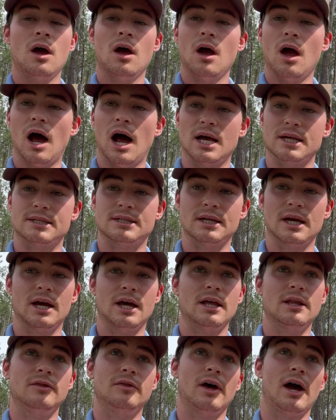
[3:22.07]
I
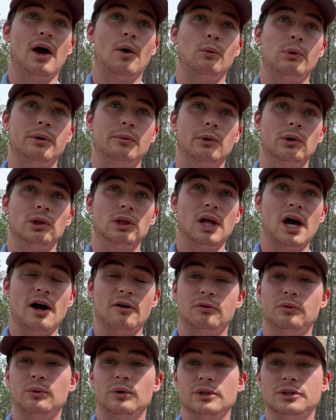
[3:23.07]
said that we were
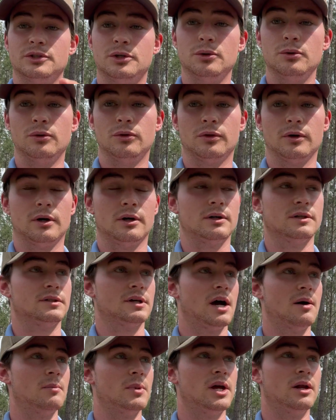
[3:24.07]
left with 2/3.
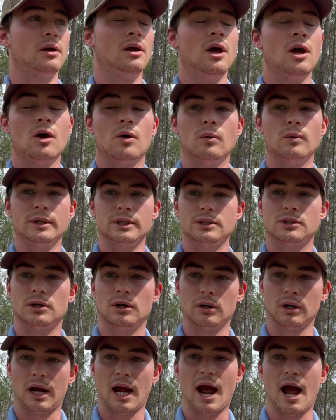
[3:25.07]
I meant we
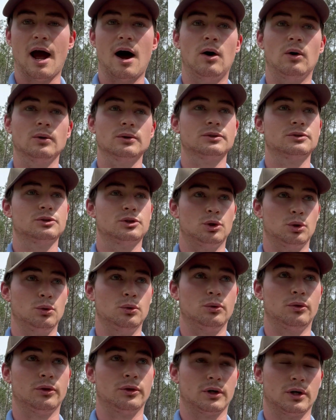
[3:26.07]
took out
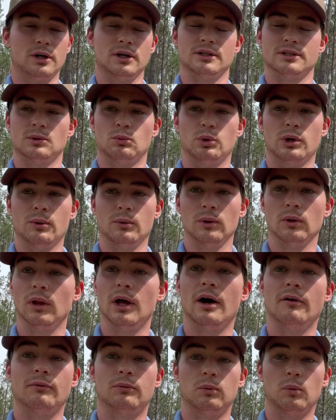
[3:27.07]
2/3 and we were
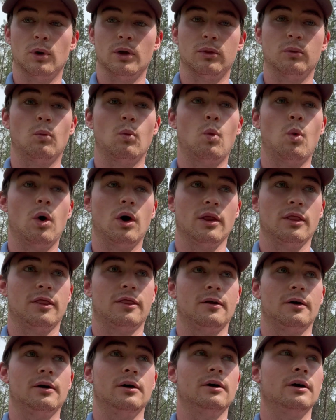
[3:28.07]
left with
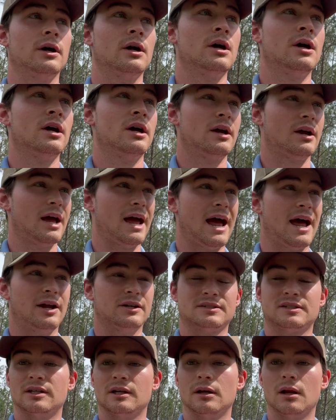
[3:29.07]
1/3,
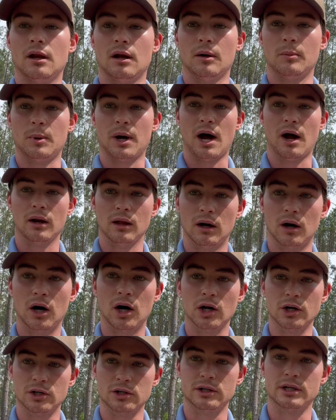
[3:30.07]
sitting at about
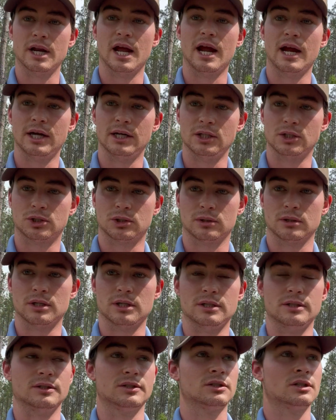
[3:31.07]
180
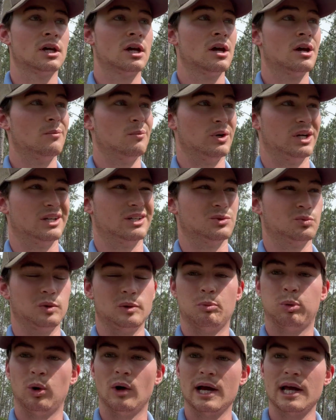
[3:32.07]
trees, because we
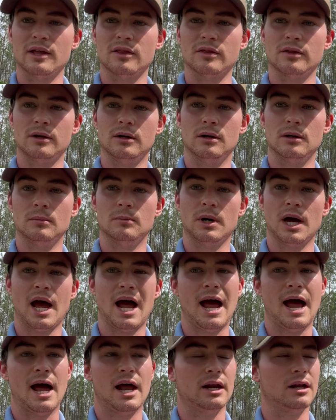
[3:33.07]
plant them
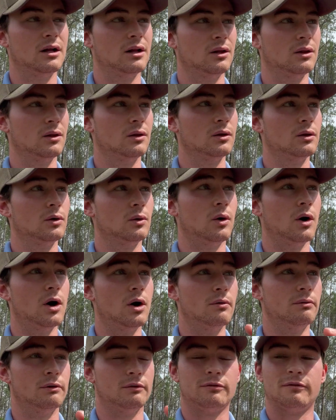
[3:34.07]
at a little
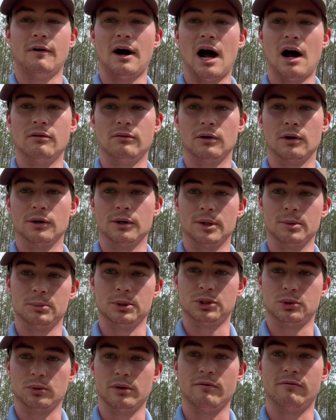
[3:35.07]
over 500,
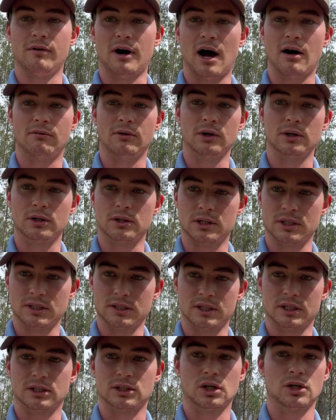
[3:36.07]
between 500 and
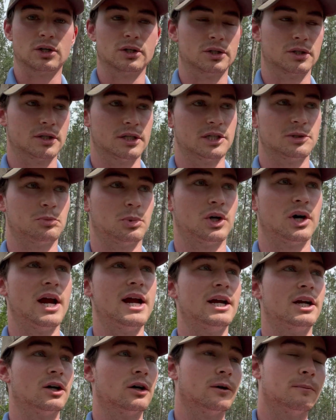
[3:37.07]
600 trees per
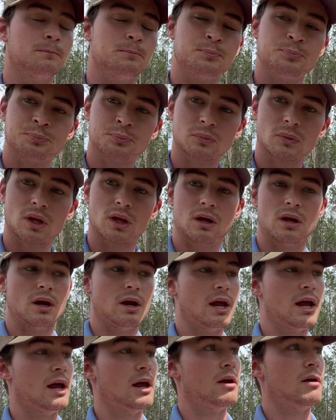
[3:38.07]
acre.
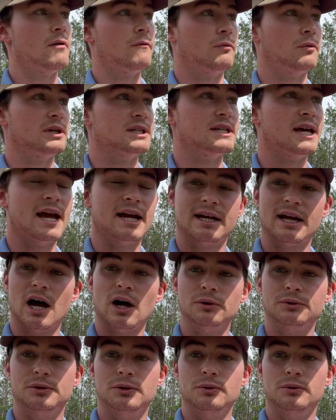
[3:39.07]
If we take
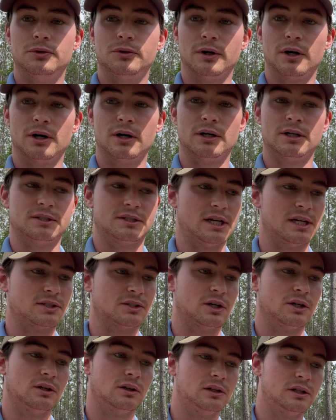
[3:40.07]
out 2/3, that's
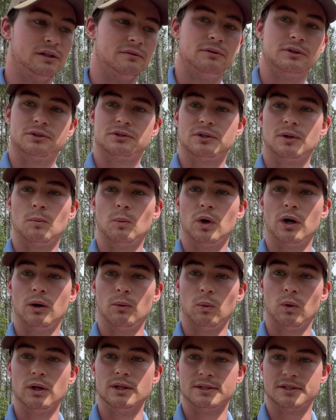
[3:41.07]
going to leave us somewhere
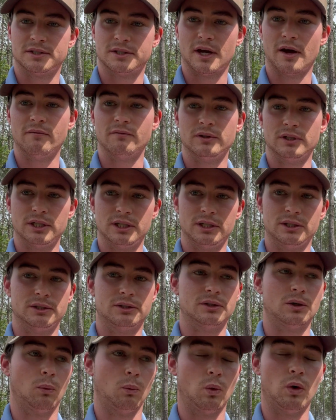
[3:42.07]
170
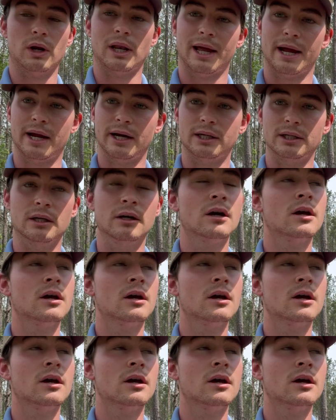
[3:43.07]
to 180